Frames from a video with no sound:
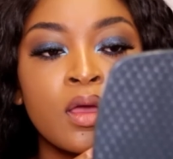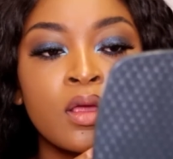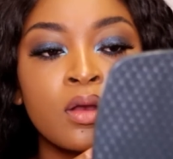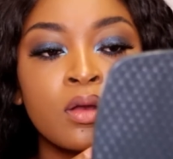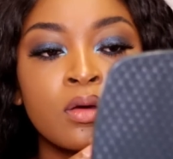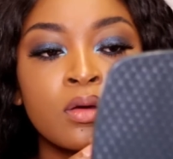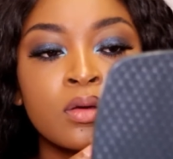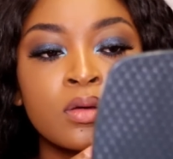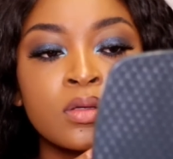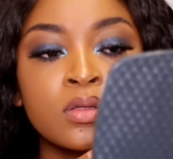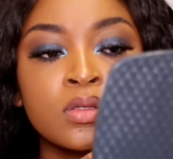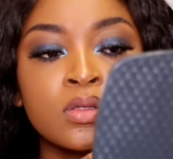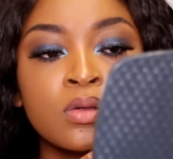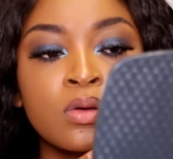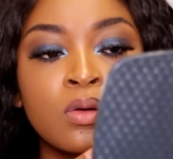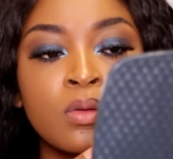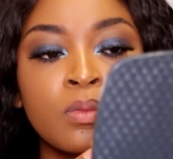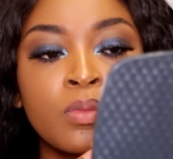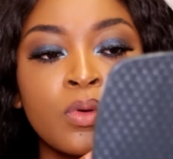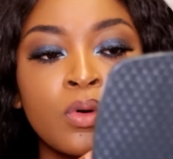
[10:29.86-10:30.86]
look is
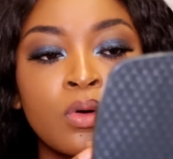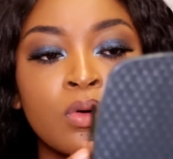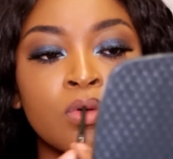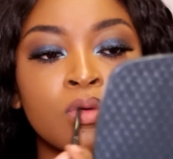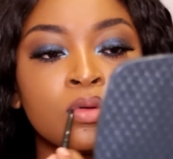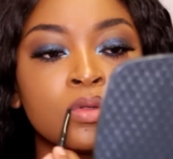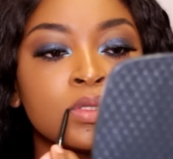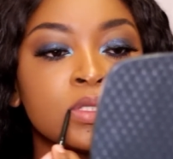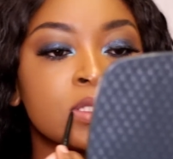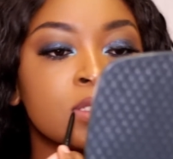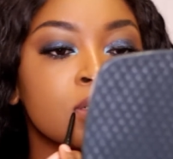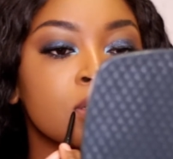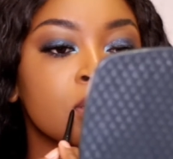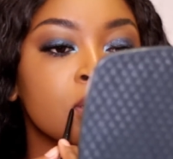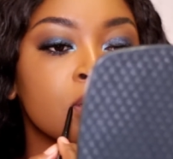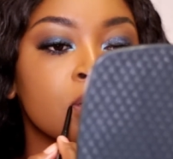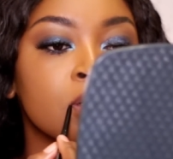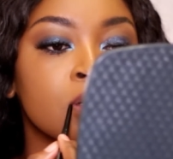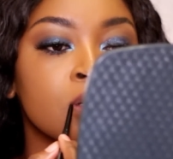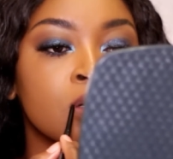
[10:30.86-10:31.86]
so bold,
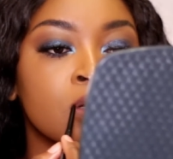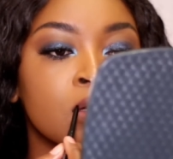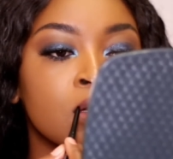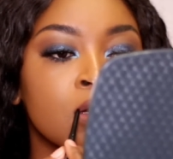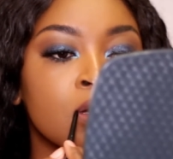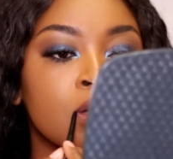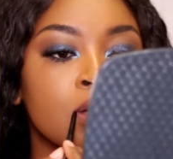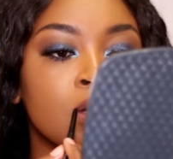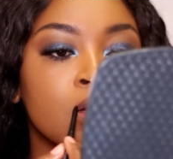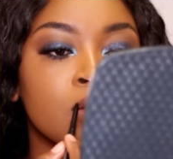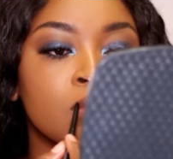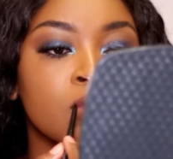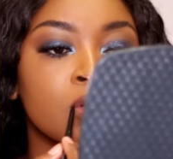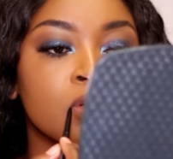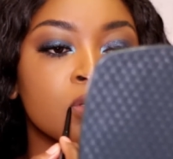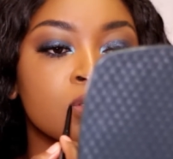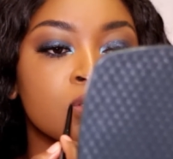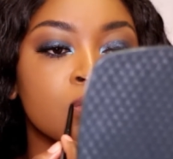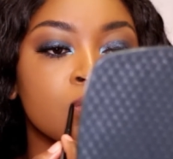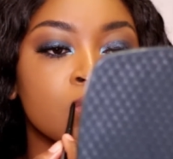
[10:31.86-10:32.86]
I'm
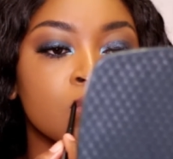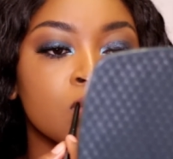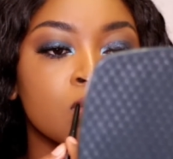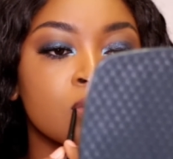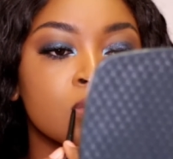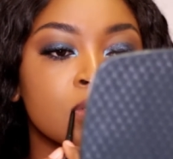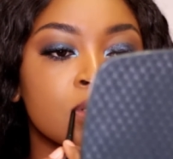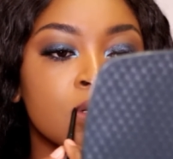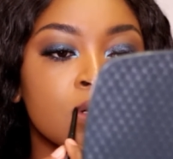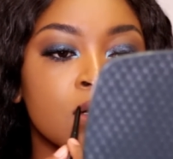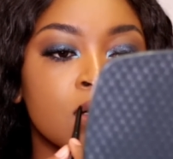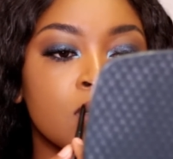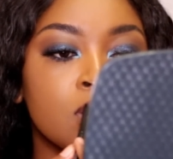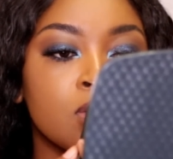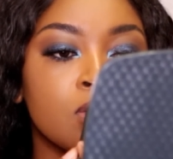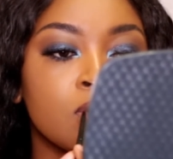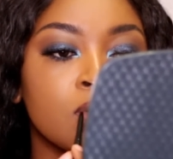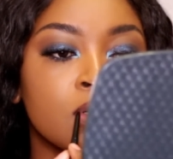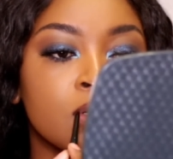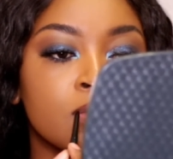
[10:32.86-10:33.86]
going to be using a
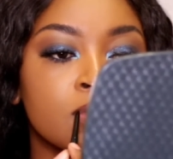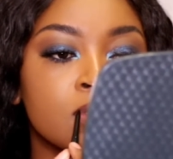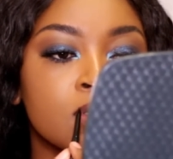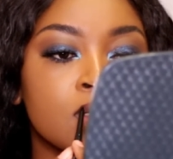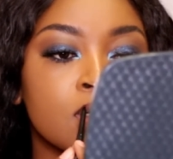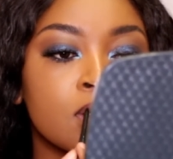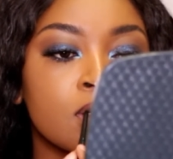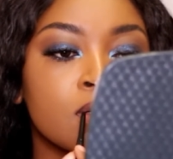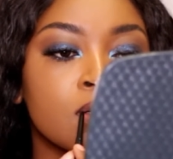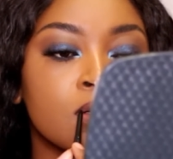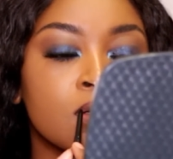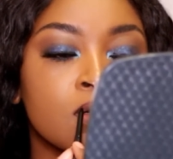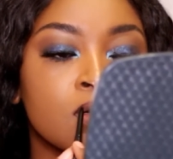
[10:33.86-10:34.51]
nude lipstick.